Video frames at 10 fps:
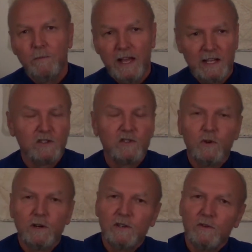next
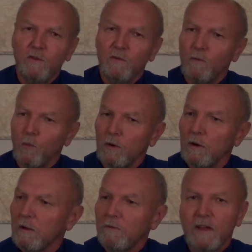door to the
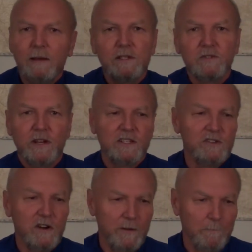world-famous
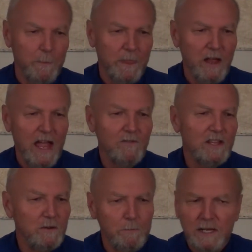restaurant,
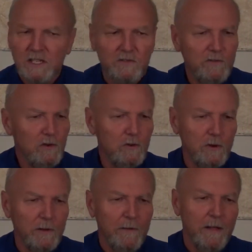having the best food,